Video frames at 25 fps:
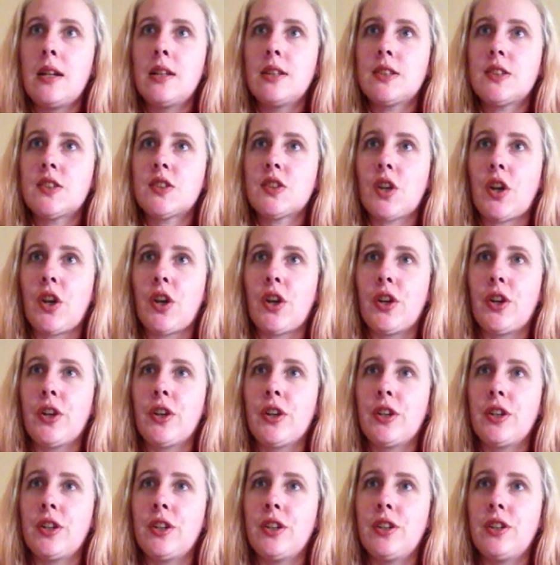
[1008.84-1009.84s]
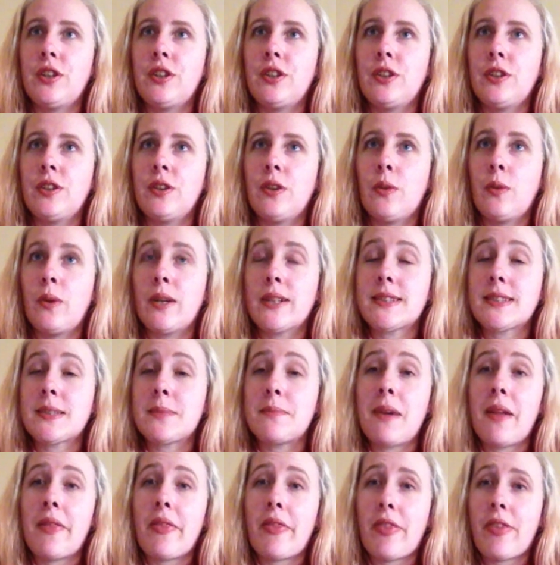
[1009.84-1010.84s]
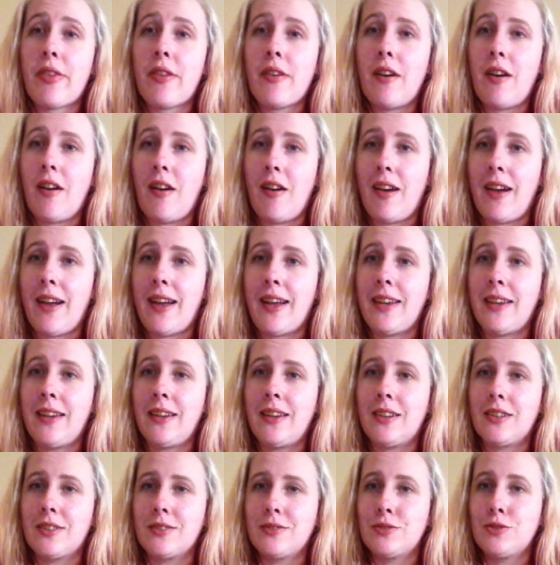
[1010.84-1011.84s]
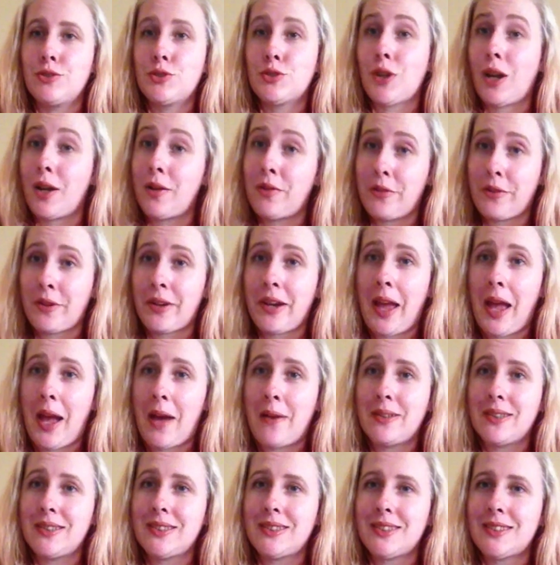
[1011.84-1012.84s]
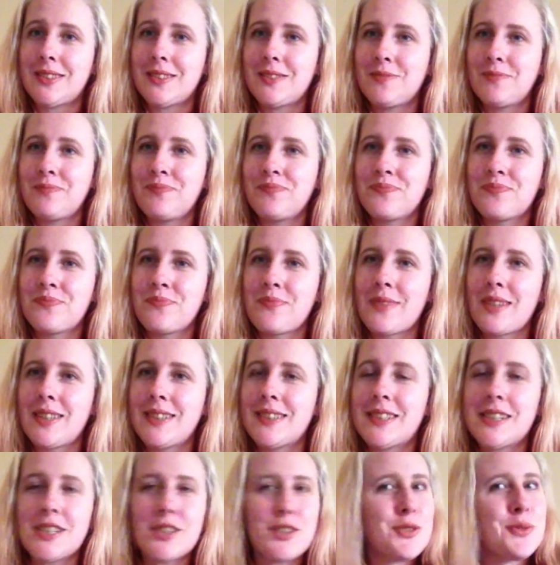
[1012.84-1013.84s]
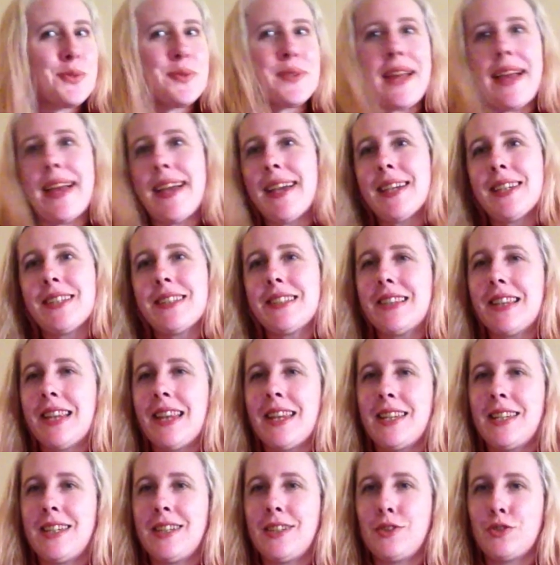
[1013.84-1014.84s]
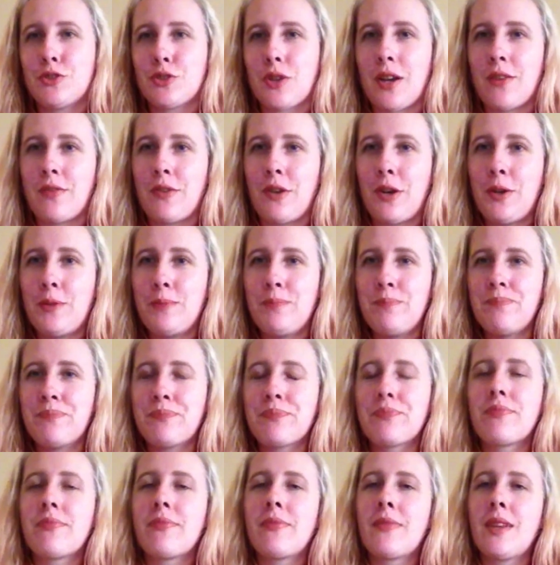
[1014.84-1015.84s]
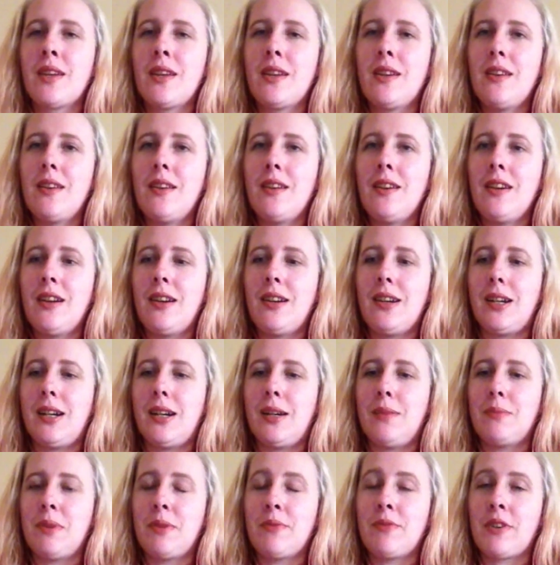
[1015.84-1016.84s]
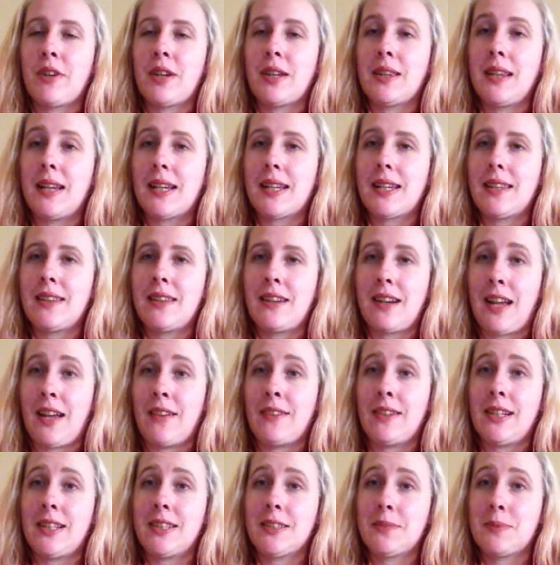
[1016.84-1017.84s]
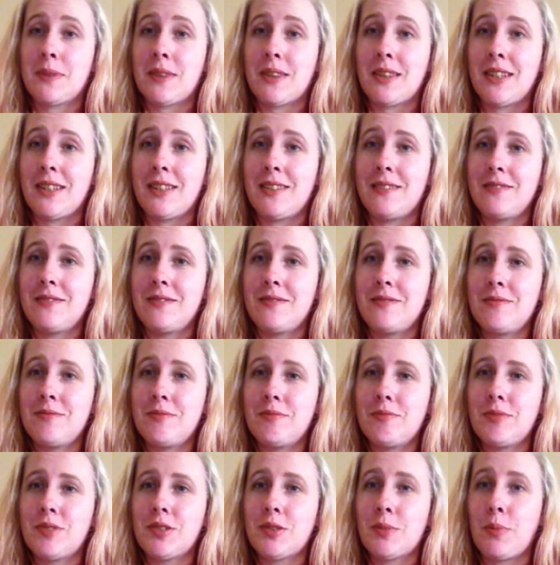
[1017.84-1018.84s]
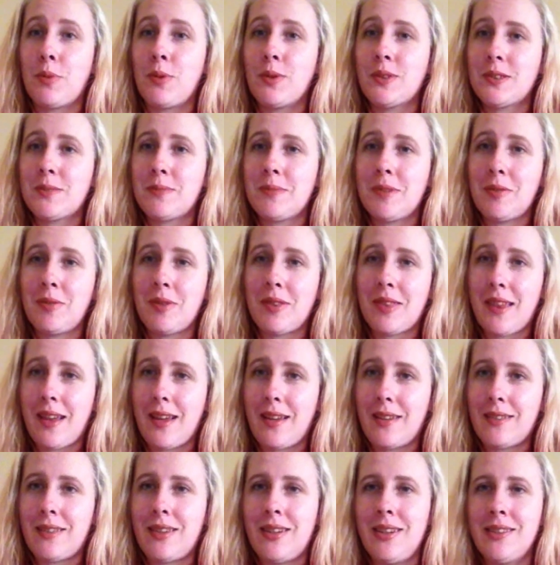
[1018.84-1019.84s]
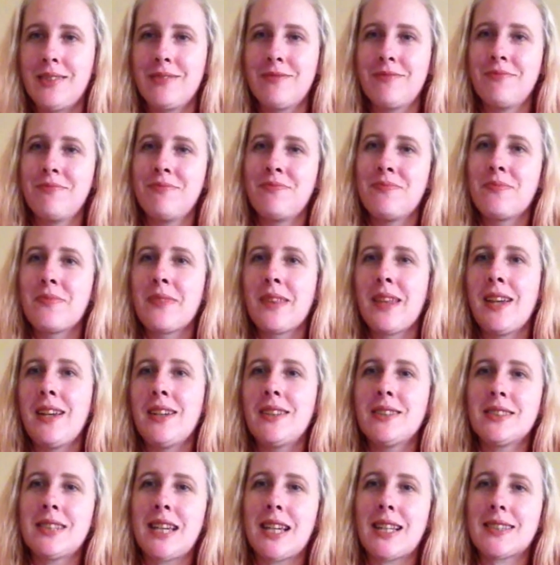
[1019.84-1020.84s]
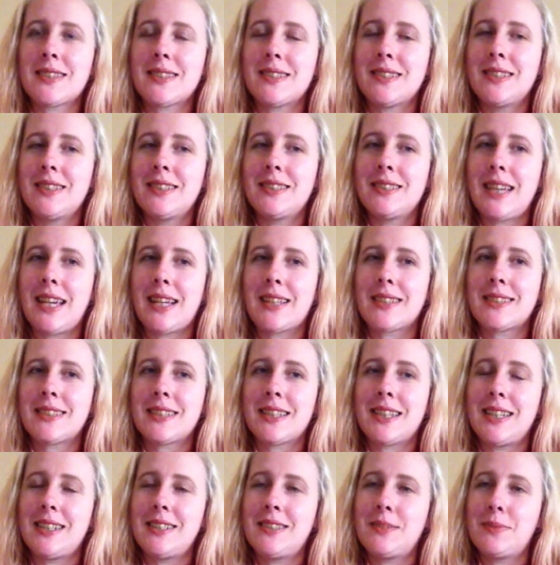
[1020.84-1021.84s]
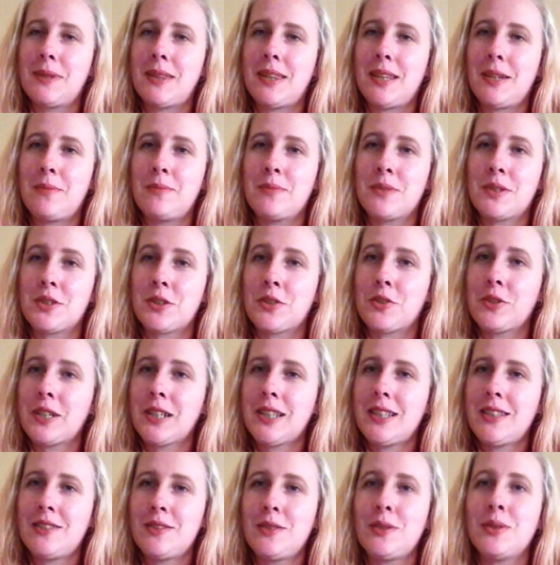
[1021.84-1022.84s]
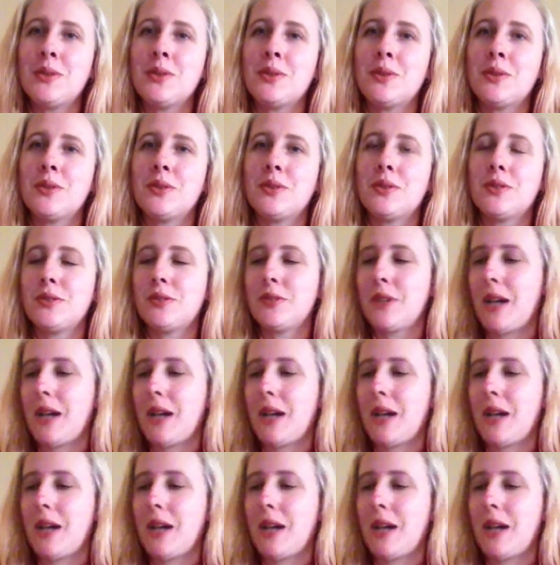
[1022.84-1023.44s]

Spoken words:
So once a month I drive 3 hours, stitch all day, and then drive home. I'm very lucky that I have a husband that supports me with that. takes the kids with him to cricket or